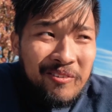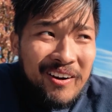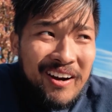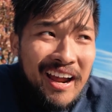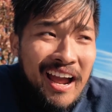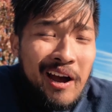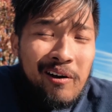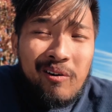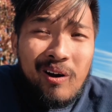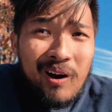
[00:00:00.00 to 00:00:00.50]
for
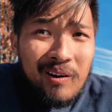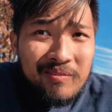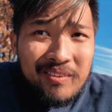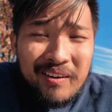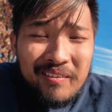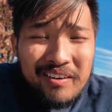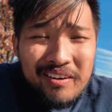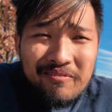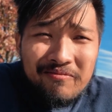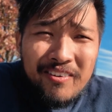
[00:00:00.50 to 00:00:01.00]
how often
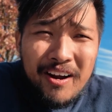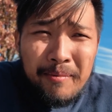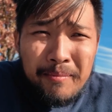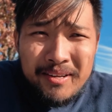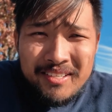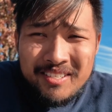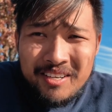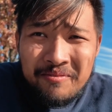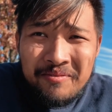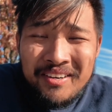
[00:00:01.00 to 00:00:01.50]
I'm gonna find
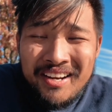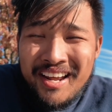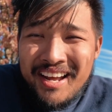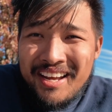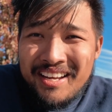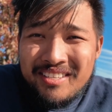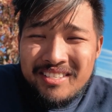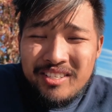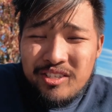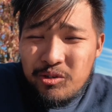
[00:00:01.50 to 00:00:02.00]
myself in
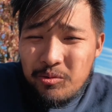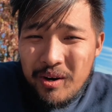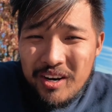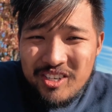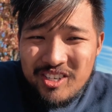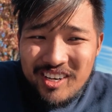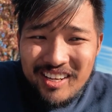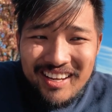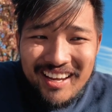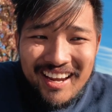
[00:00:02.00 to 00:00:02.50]
that
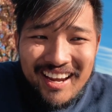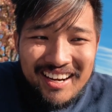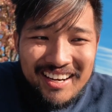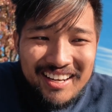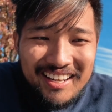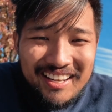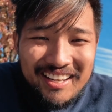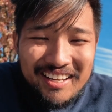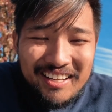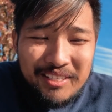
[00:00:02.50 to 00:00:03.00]
situation
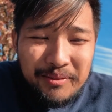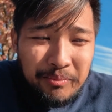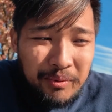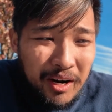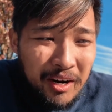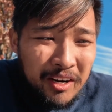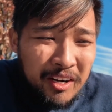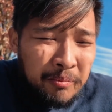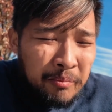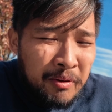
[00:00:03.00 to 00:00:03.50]
again, it's
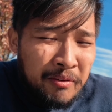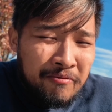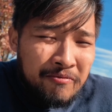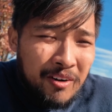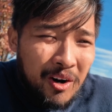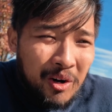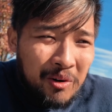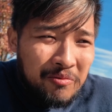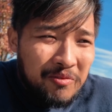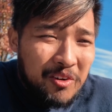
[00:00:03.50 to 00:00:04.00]
probably gonna be
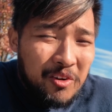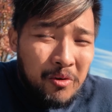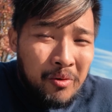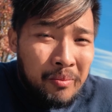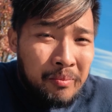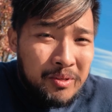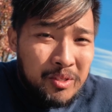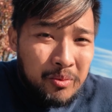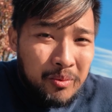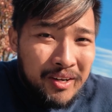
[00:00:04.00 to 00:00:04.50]
far and few
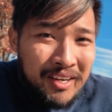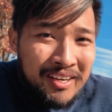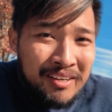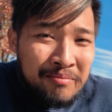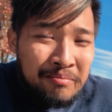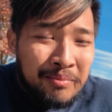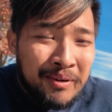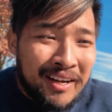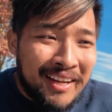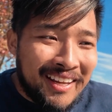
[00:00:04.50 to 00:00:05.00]
in between,
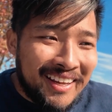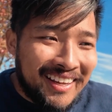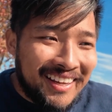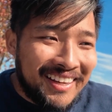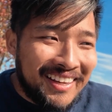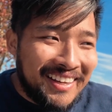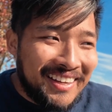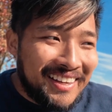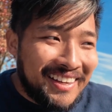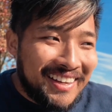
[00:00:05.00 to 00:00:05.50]
but it
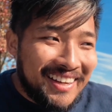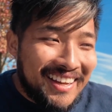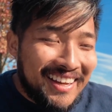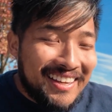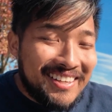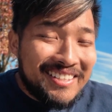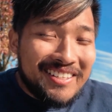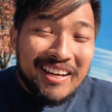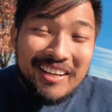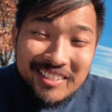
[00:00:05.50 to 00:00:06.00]

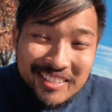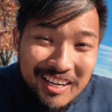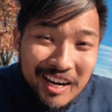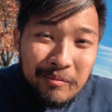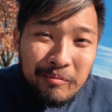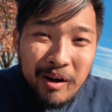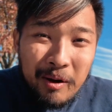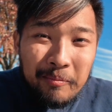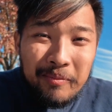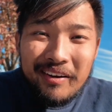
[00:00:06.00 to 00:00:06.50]
does
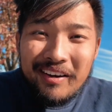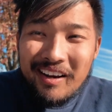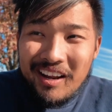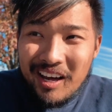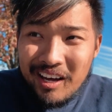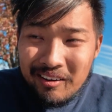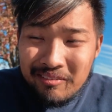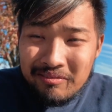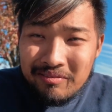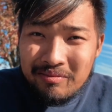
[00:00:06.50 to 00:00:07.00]
come up
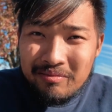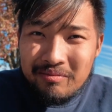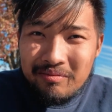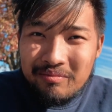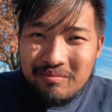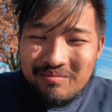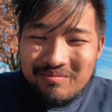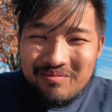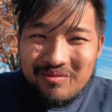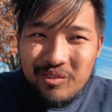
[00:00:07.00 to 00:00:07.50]
enough
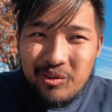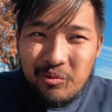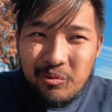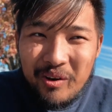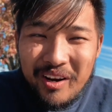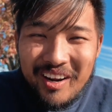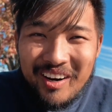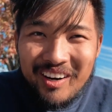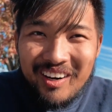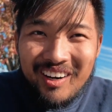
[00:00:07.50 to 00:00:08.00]

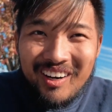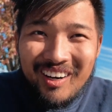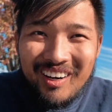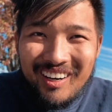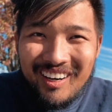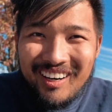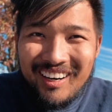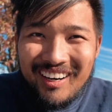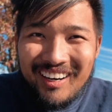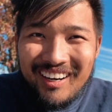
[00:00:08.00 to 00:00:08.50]
where